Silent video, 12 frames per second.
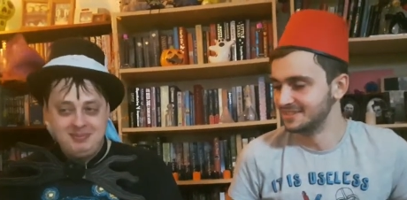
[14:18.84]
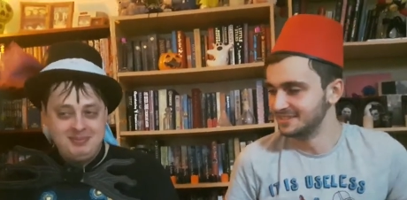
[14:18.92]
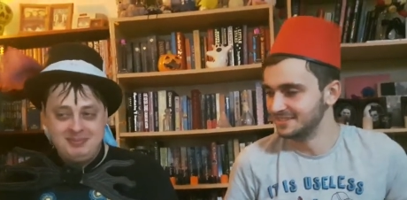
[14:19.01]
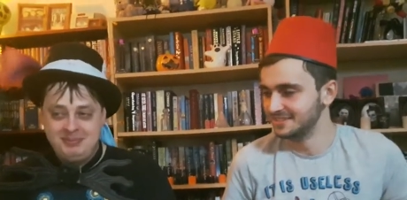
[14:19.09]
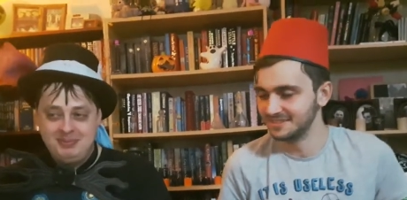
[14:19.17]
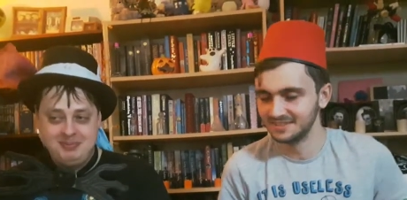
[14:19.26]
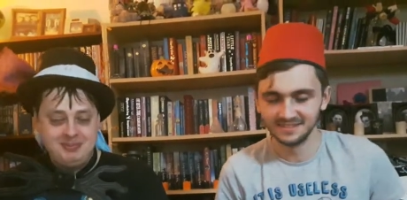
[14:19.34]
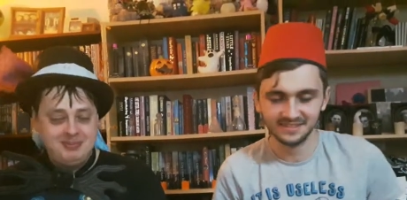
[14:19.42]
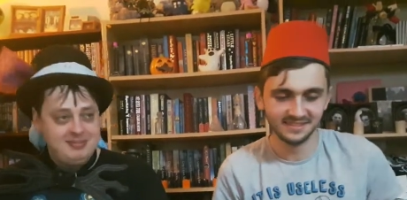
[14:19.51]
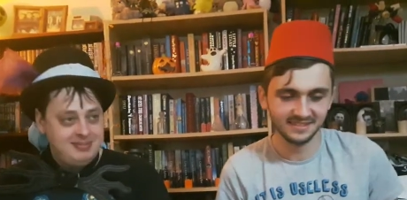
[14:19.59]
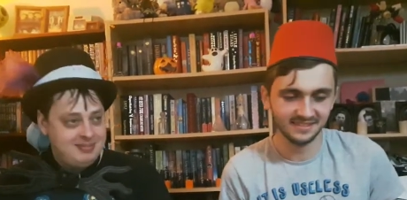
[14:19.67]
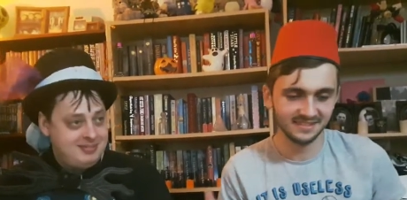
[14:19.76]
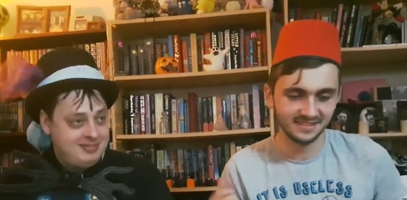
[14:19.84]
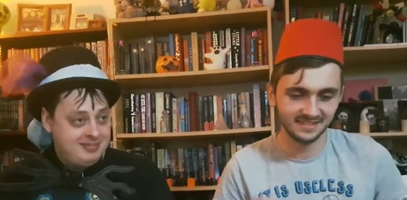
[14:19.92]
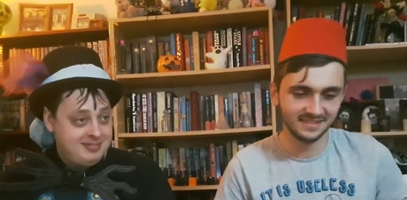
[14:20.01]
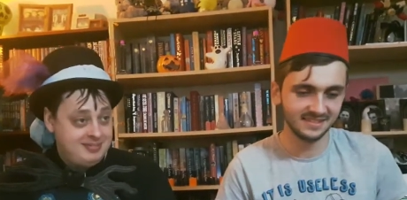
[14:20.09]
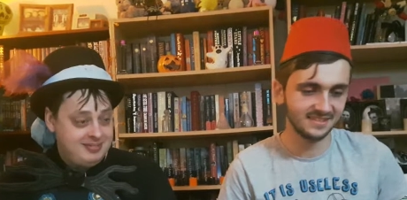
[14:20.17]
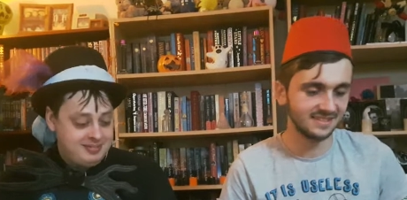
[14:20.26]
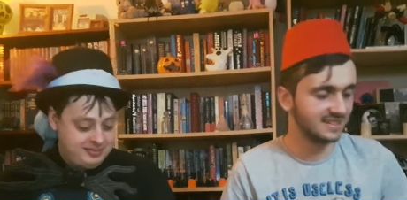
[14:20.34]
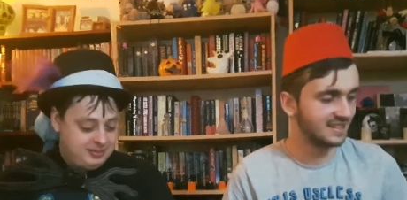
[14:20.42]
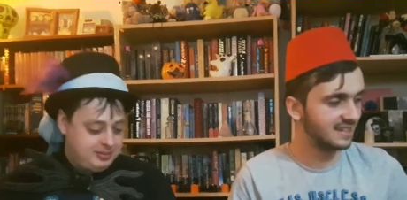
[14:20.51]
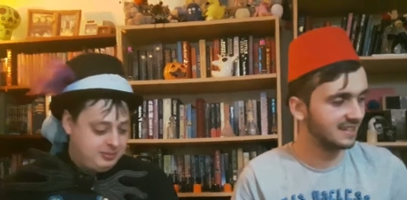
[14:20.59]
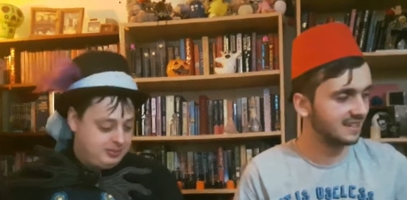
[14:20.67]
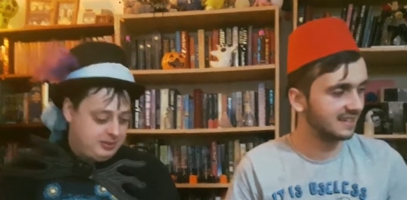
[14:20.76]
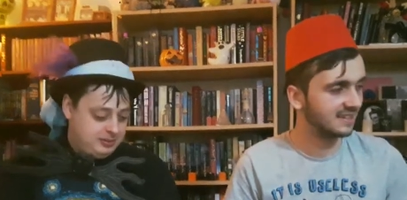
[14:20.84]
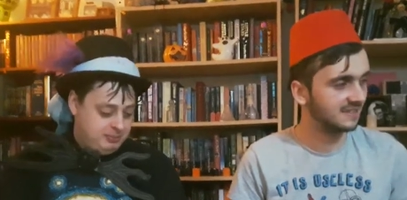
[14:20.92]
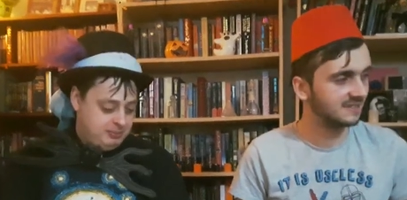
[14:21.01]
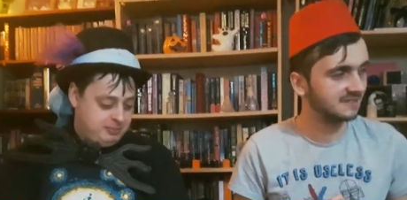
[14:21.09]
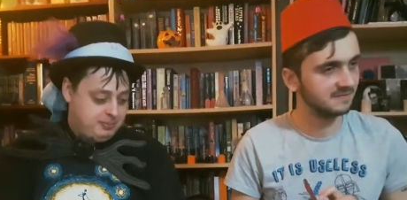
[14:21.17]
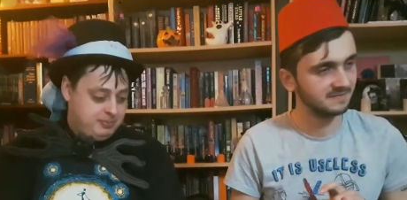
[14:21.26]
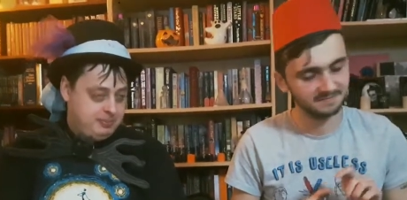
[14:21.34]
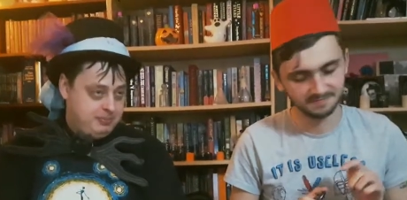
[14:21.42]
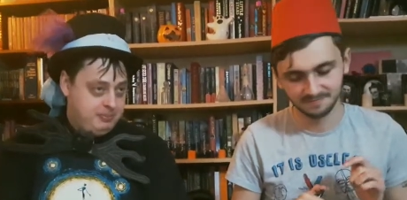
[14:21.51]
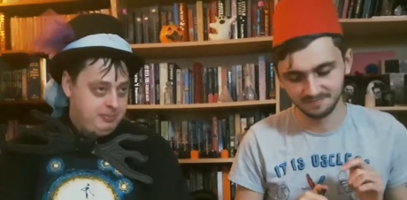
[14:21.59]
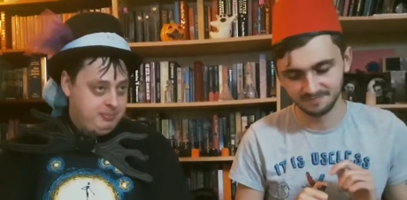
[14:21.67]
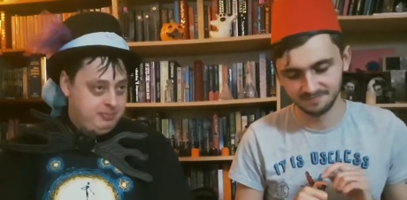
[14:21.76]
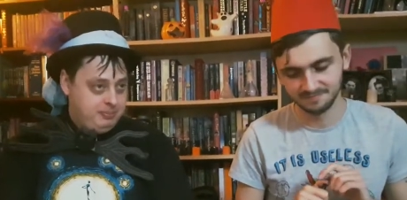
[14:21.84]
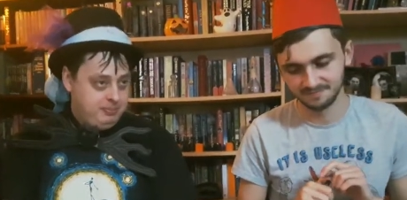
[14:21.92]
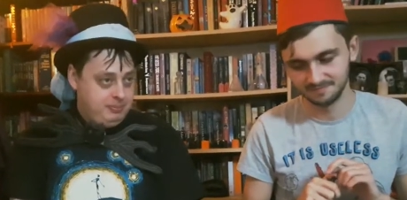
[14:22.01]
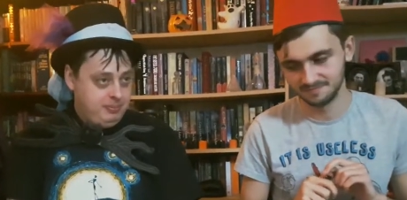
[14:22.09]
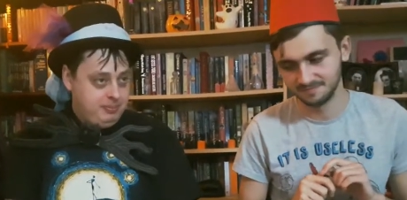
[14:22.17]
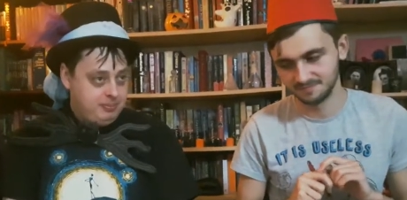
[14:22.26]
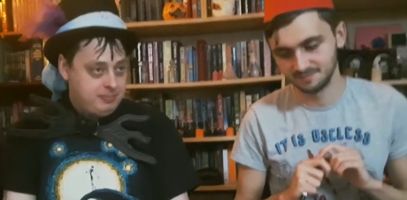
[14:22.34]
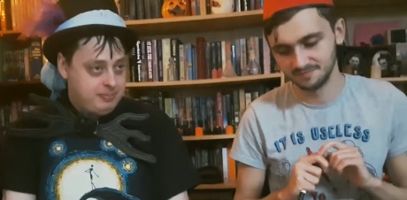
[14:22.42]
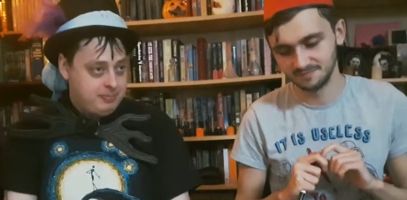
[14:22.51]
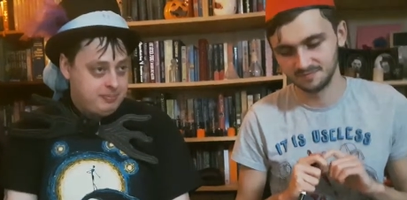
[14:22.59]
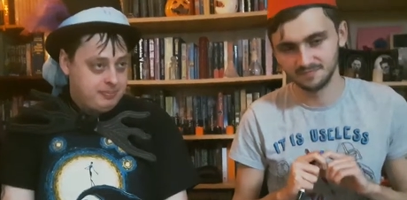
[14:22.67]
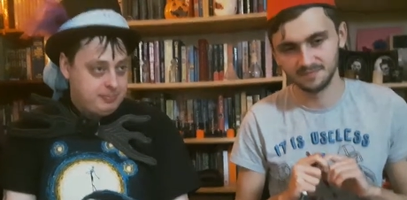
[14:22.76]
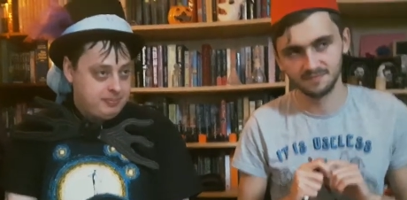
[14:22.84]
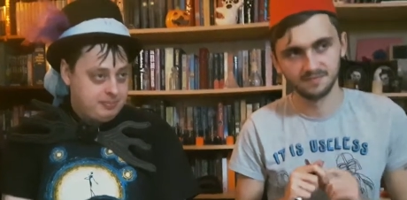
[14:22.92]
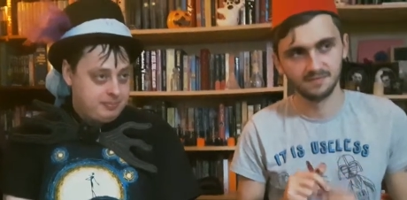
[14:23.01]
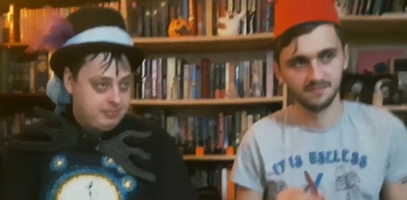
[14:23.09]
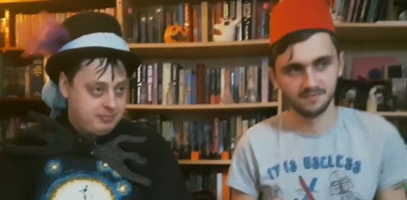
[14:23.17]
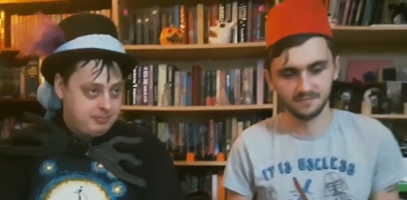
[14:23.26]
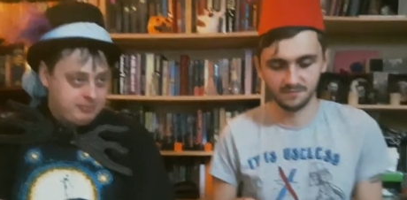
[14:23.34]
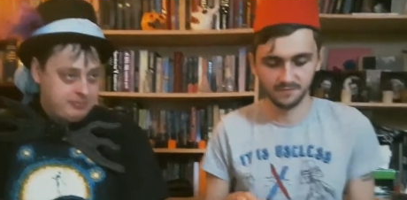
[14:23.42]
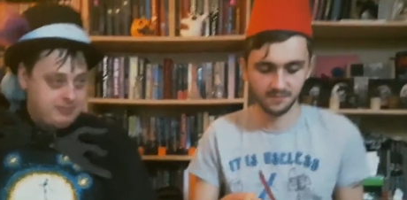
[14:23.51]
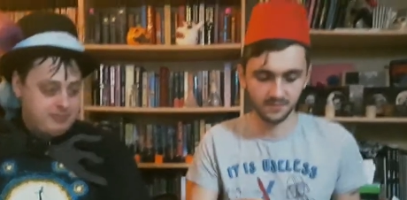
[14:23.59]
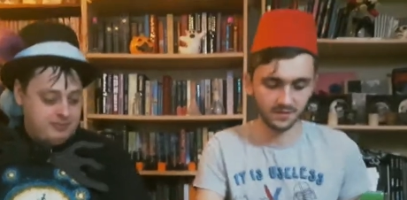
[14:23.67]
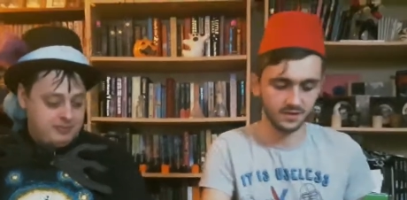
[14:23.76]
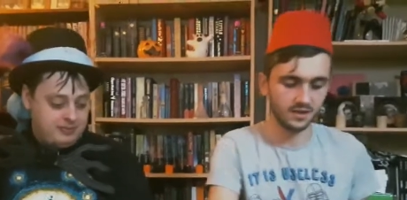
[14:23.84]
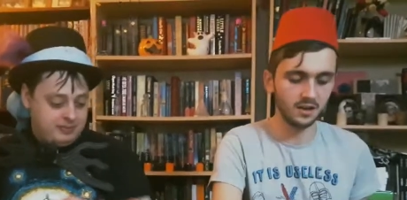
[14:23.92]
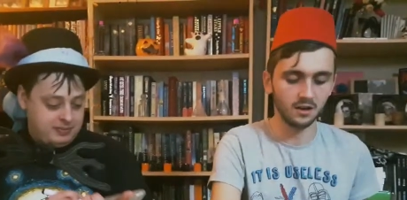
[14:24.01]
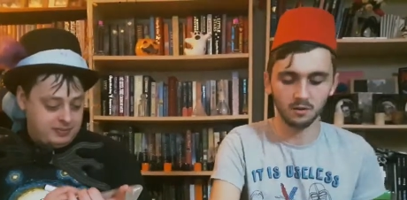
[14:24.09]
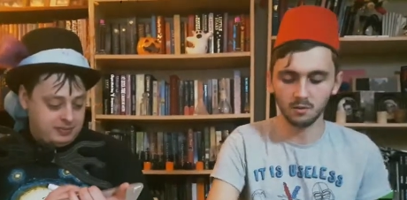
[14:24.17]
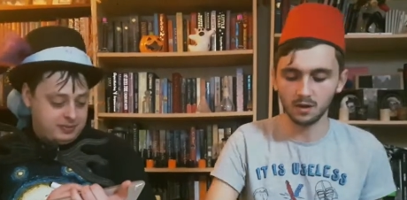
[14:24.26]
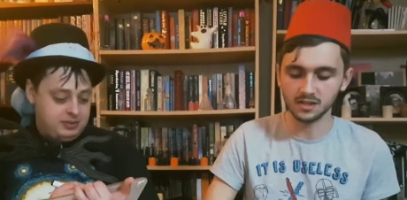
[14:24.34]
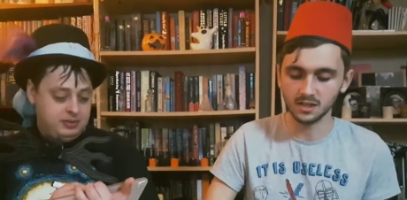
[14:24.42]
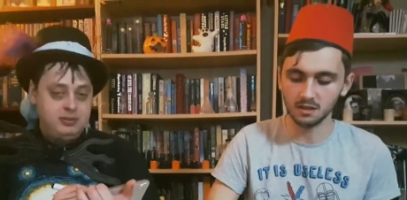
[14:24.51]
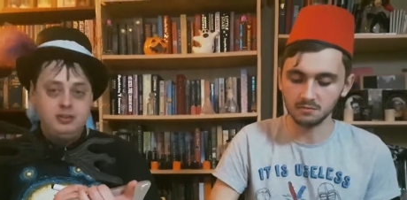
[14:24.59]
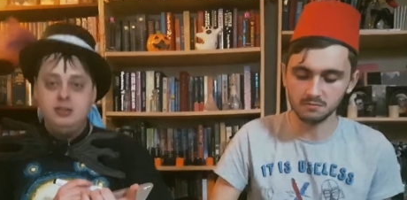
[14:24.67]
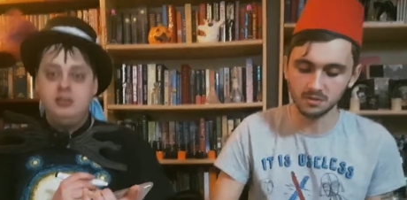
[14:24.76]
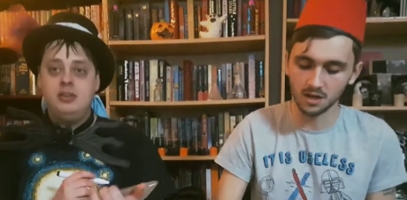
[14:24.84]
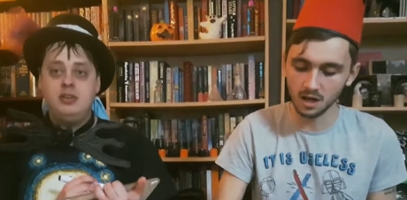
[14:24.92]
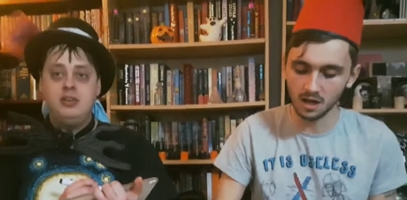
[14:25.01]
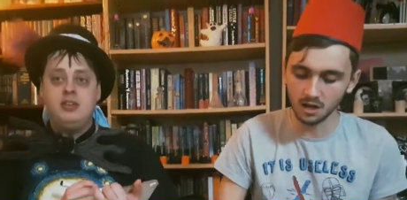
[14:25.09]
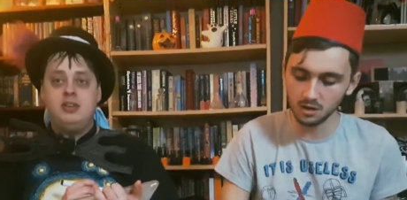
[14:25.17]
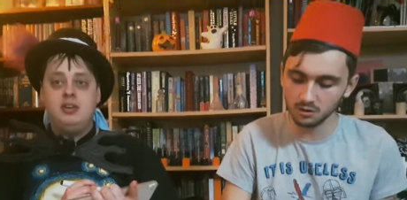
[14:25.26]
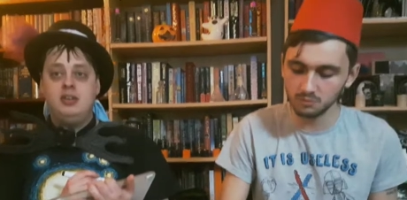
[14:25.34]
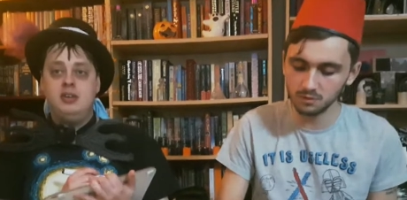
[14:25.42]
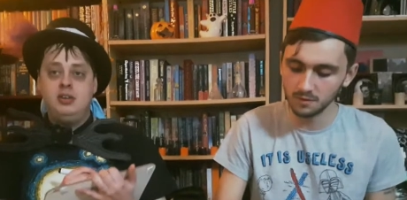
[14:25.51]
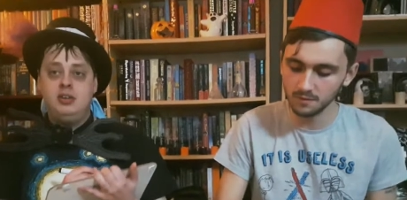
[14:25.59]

Speaker 1: Question 15. What is Scooby Doo's full name? Oh, I don't know.